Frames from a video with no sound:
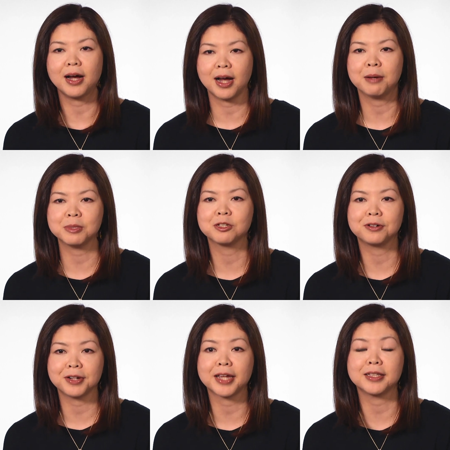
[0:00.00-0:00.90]
I'm so
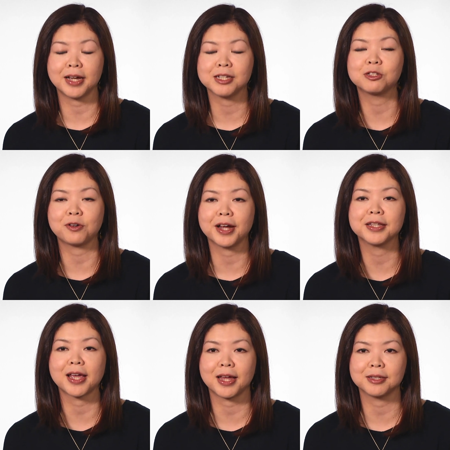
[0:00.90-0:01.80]
glad that I tried
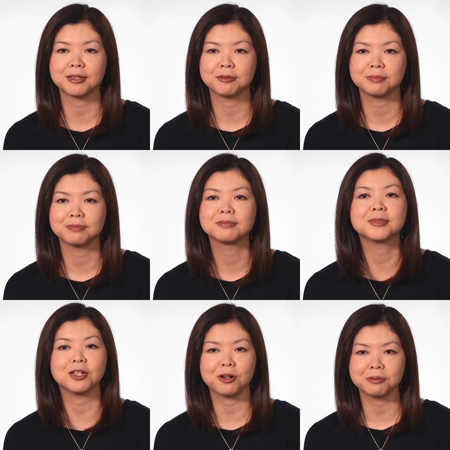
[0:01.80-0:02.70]
that.
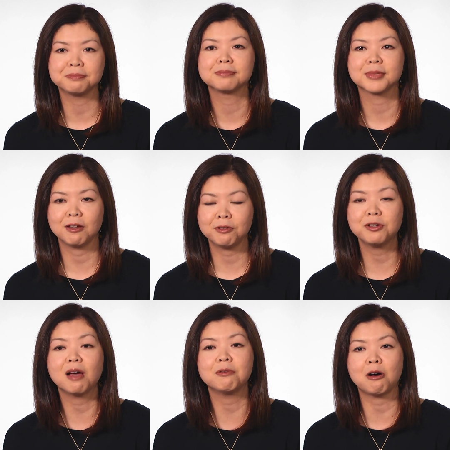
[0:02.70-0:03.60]
So if
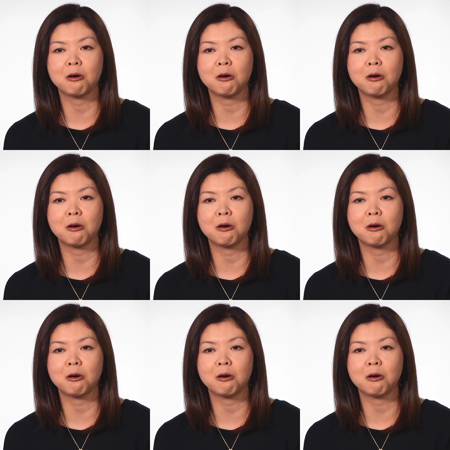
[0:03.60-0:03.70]
you have an